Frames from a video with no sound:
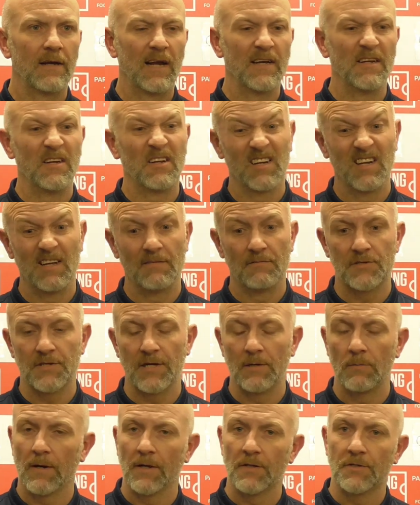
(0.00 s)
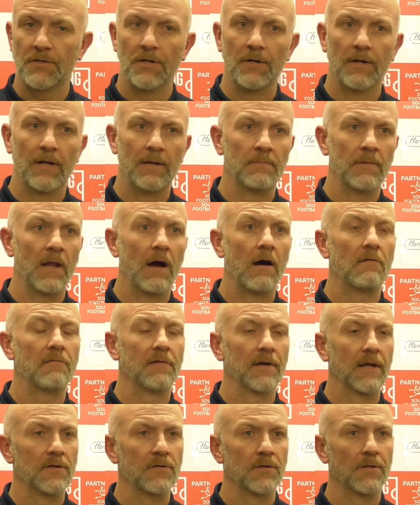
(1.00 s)
and you can even see one or two of them
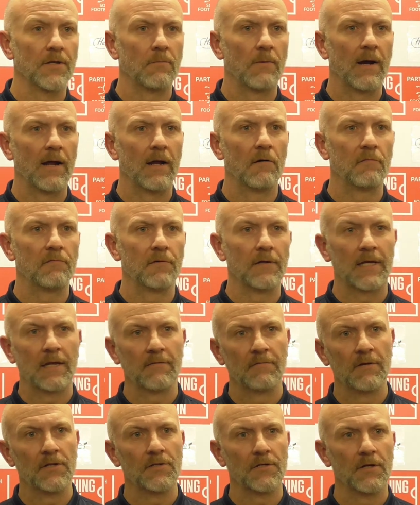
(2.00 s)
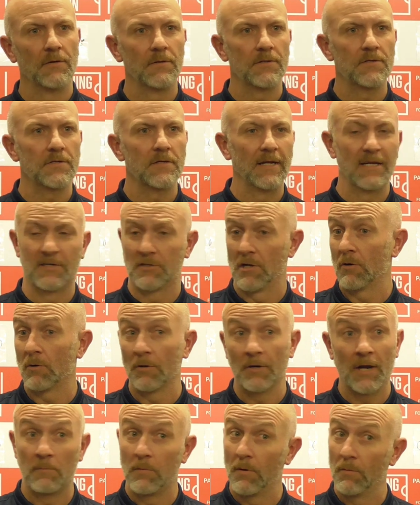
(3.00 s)
laughing at us on the way off and giving it to us. And this, I've
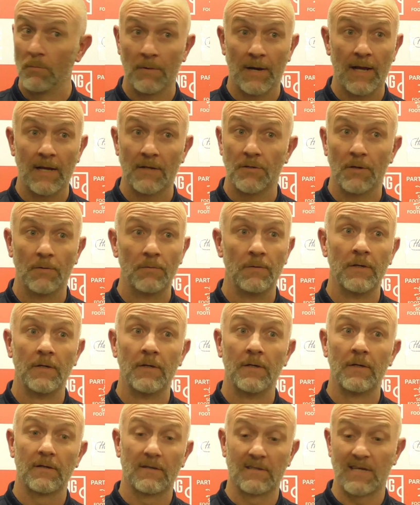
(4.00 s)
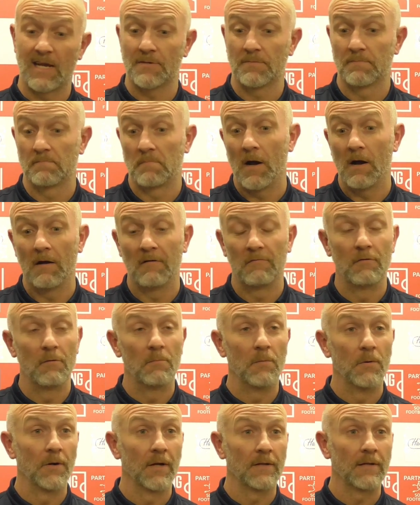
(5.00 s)
got no problem with that at all, because that's part of
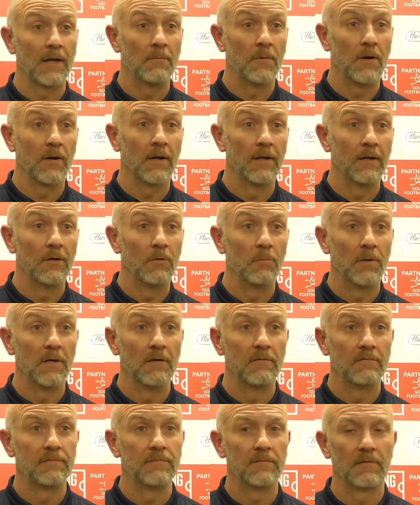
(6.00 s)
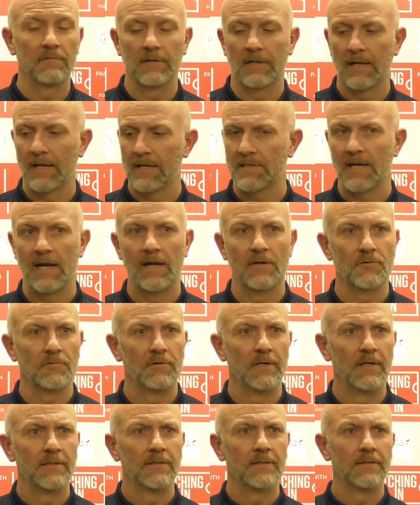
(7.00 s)
football, and I don't mind a little bit of, I think,
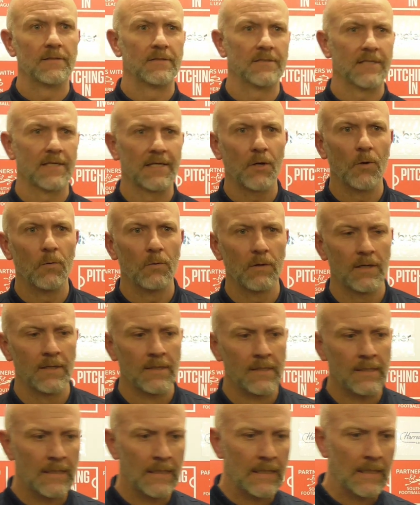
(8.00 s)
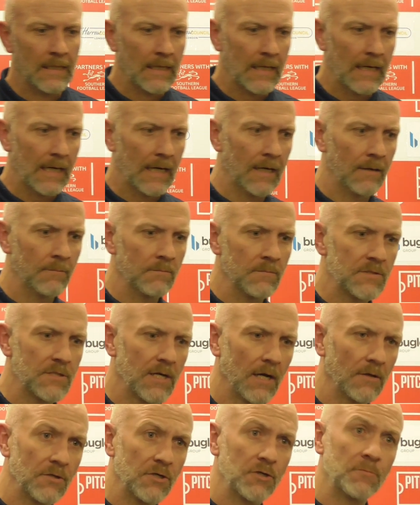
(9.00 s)
S-housery, as they call it.
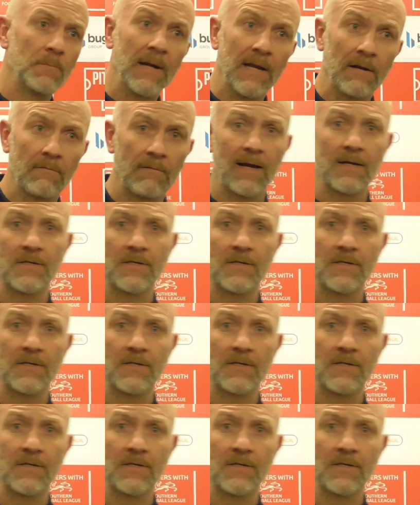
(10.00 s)
So to spin it